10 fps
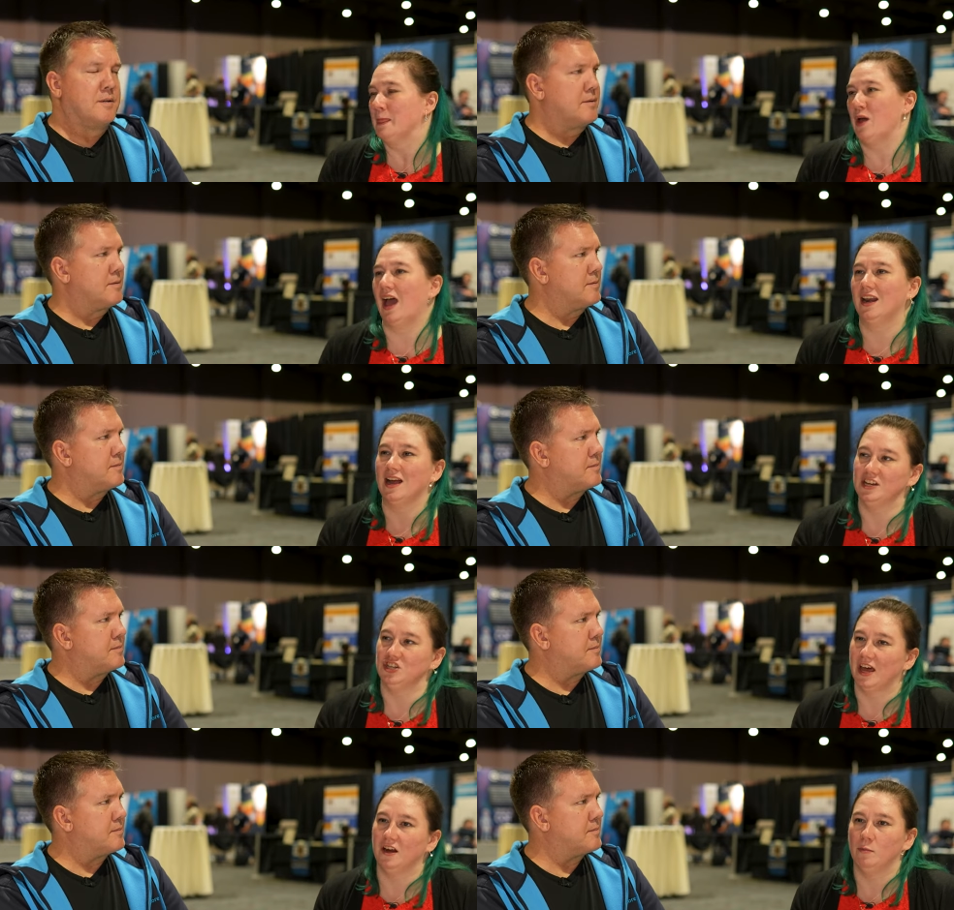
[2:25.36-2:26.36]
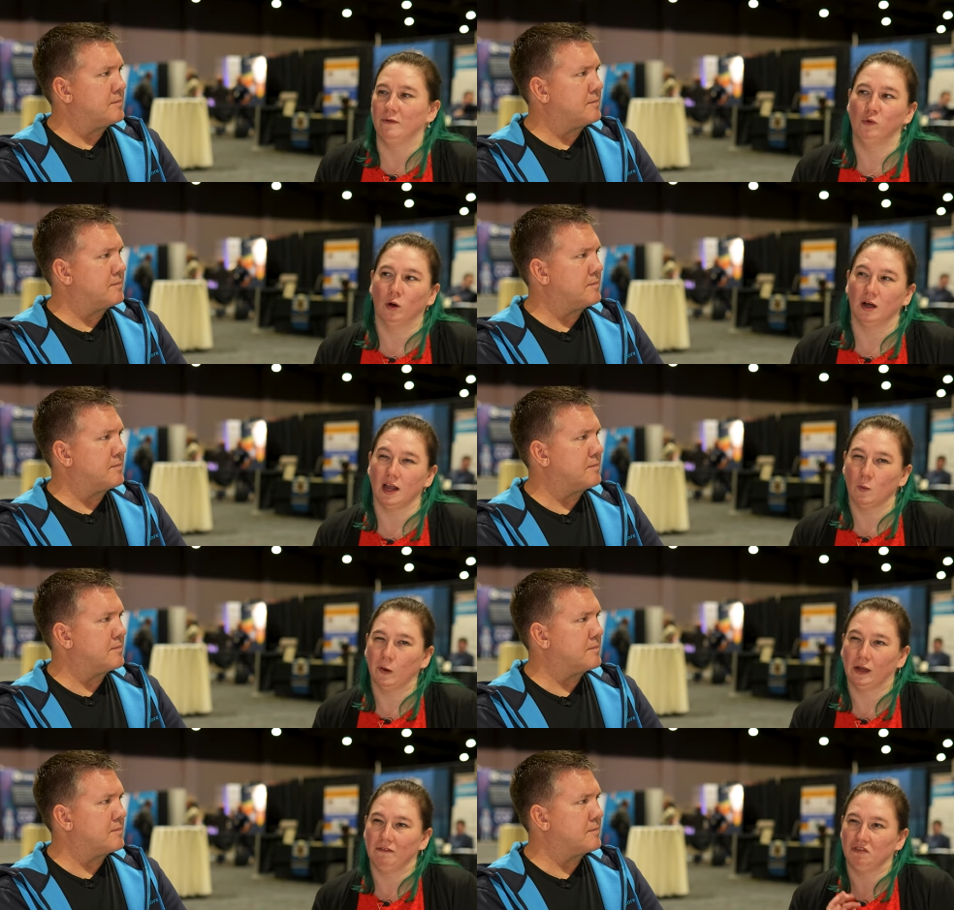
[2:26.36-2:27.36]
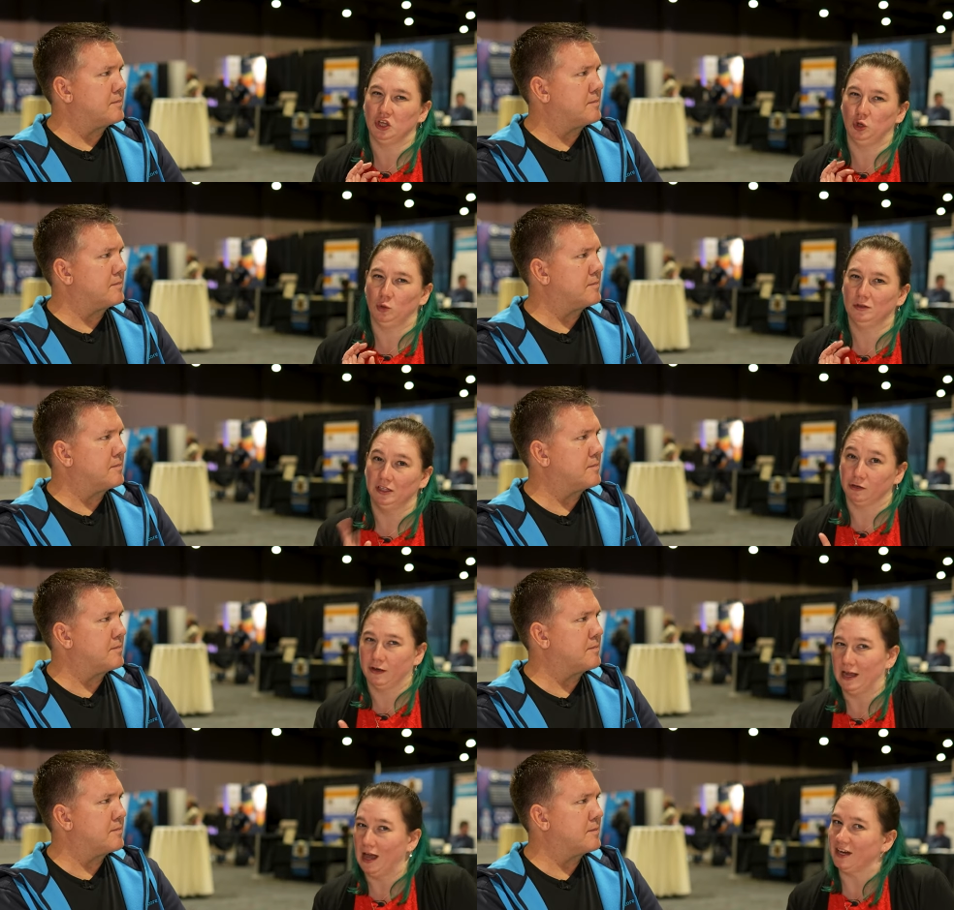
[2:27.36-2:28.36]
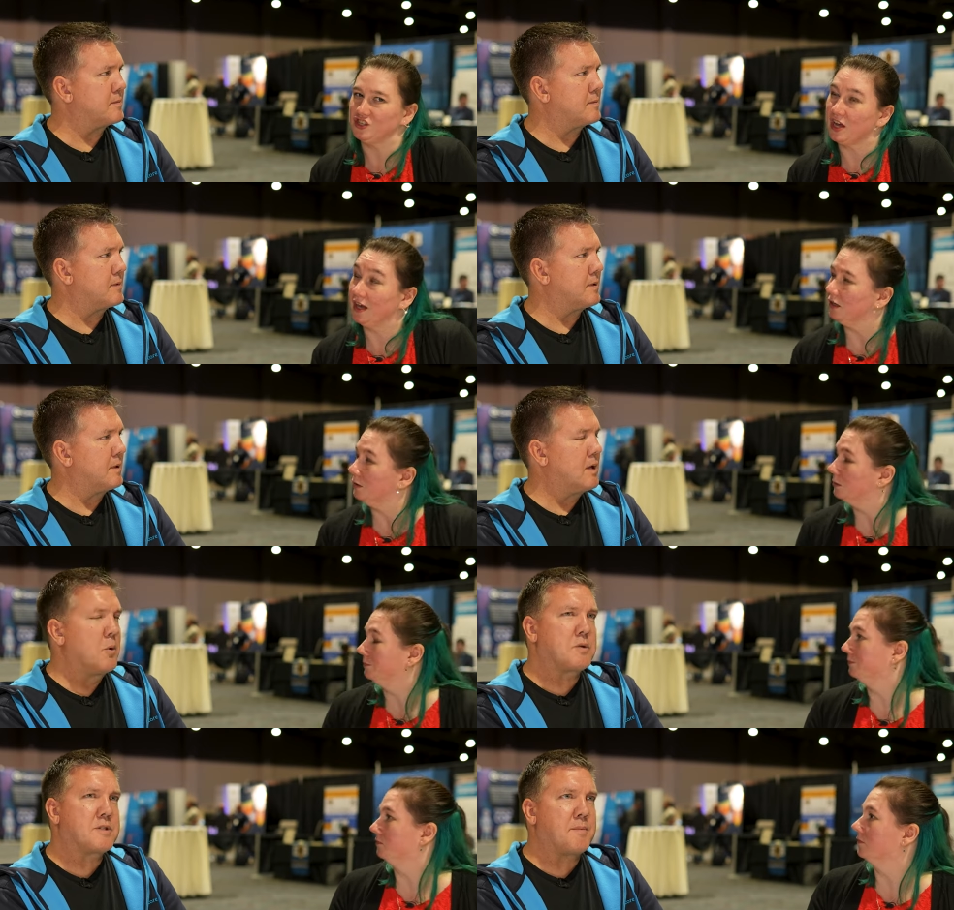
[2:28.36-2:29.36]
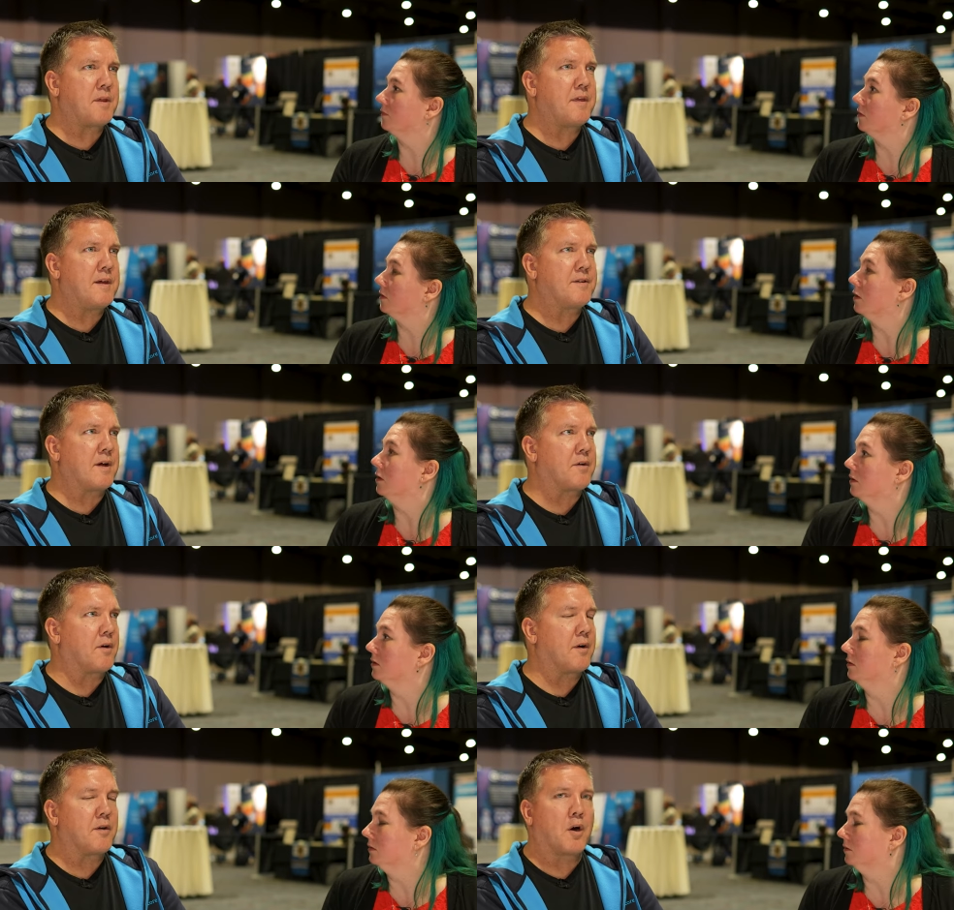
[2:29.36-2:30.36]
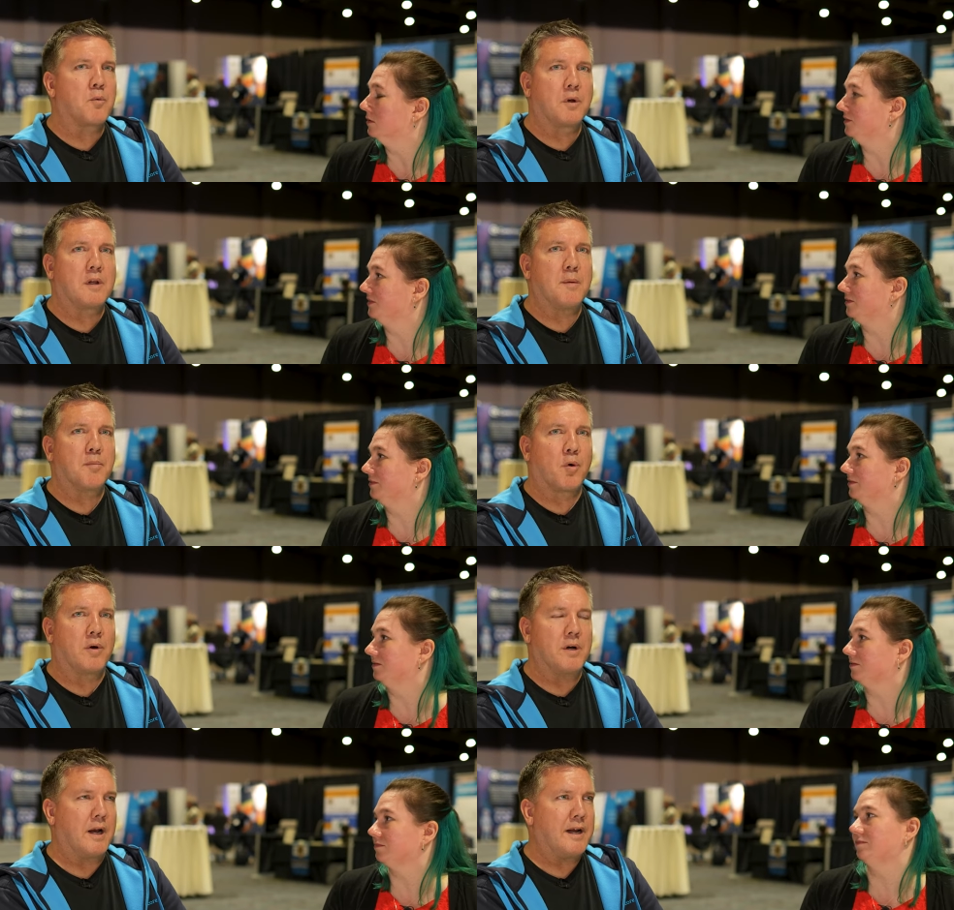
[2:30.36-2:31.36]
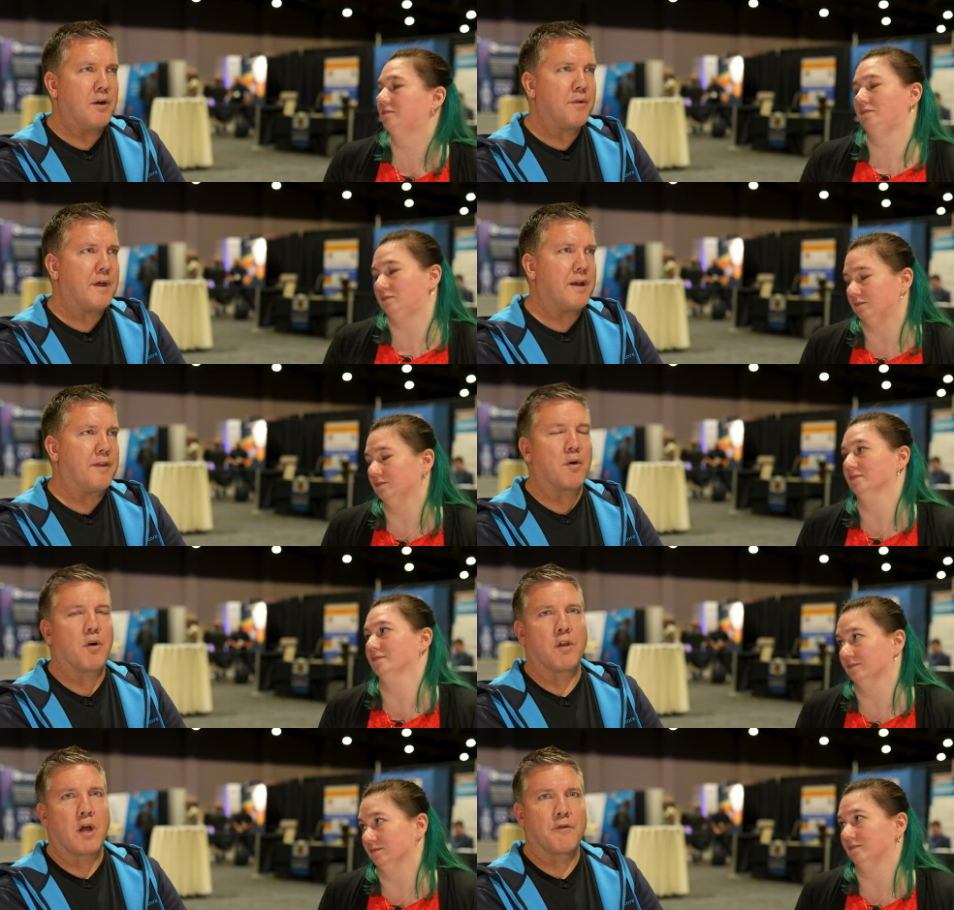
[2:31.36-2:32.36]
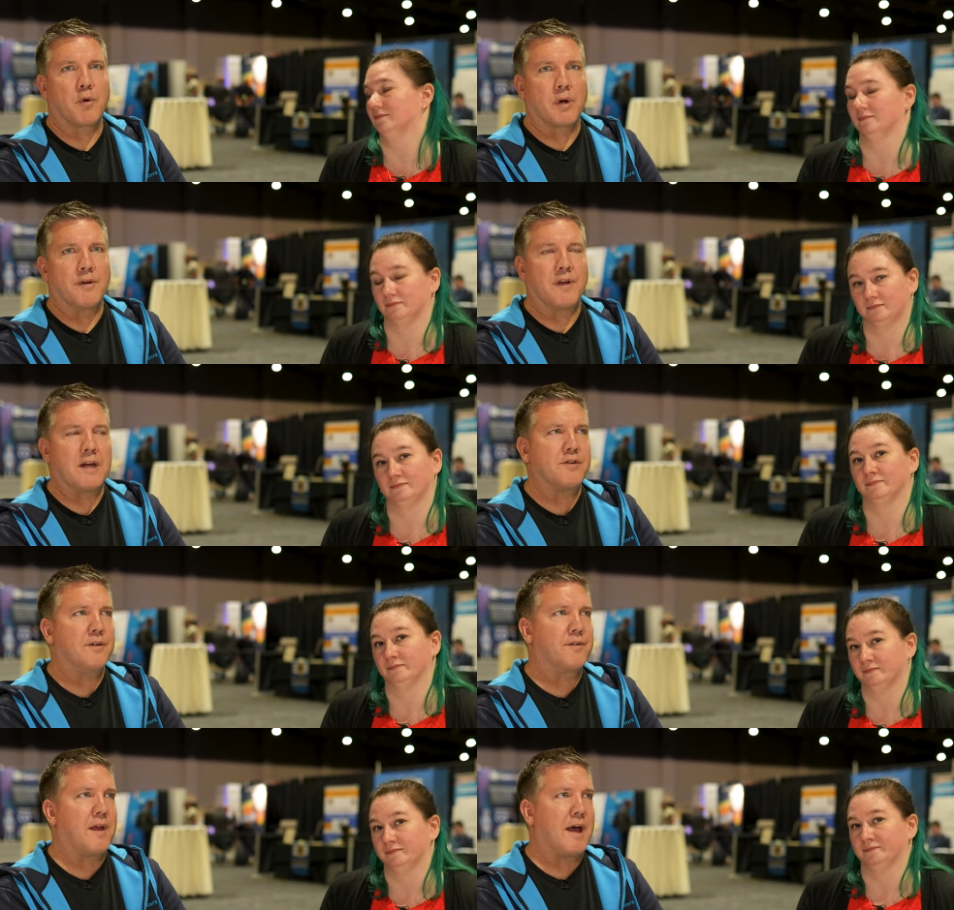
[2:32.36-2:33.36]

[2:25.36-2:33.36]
Speaker 1: you had eyeshadow before. Now we're giving you glittery eyeshadow.
Speaker 2: Well, some of the things out there are, are, really important. And I know that there are a lot of organizations